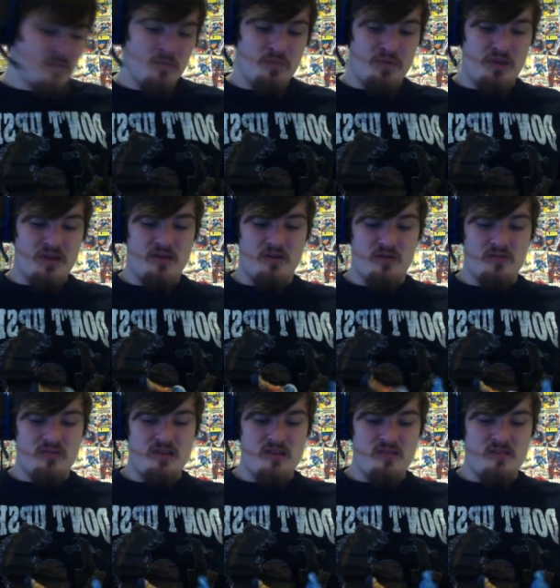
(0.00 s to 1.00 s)
But I got
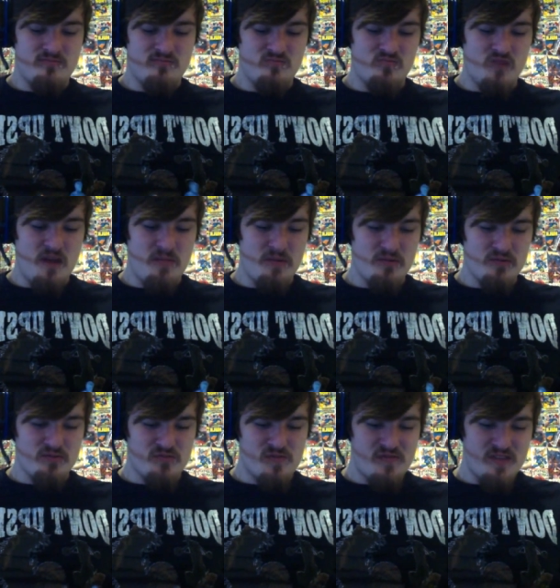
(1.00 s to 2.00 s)
the
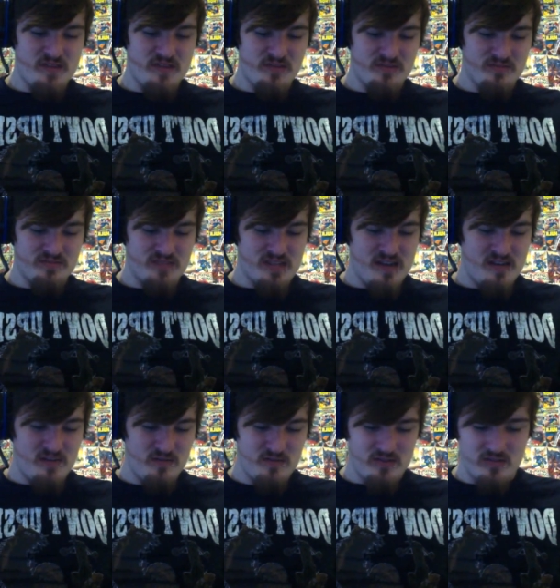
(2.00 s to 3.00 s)
Rebels reveal
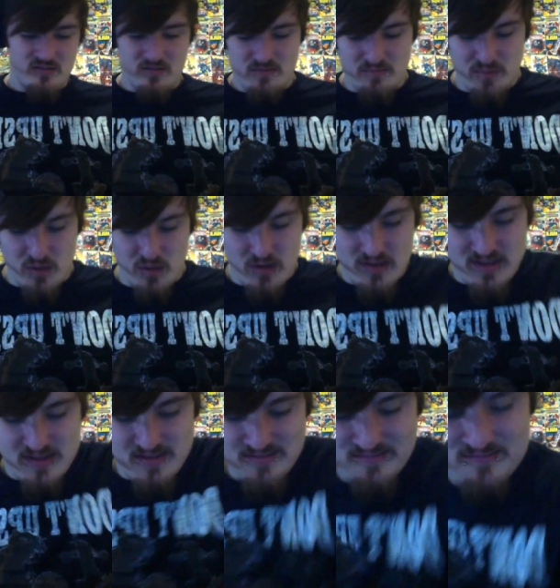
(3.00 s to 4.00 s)
themselves, oh
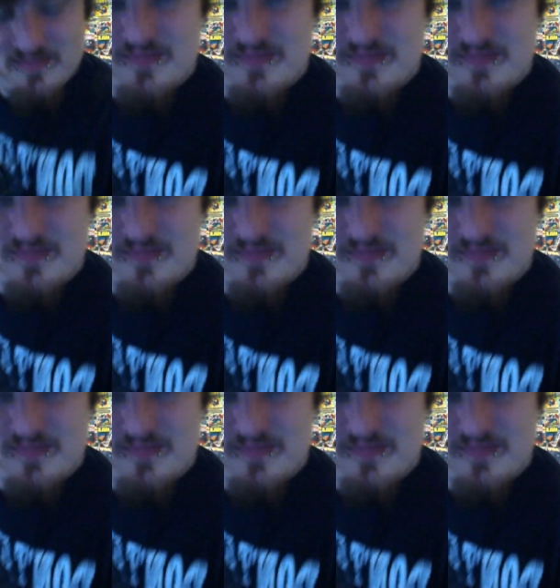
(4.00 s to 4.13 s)
bollocking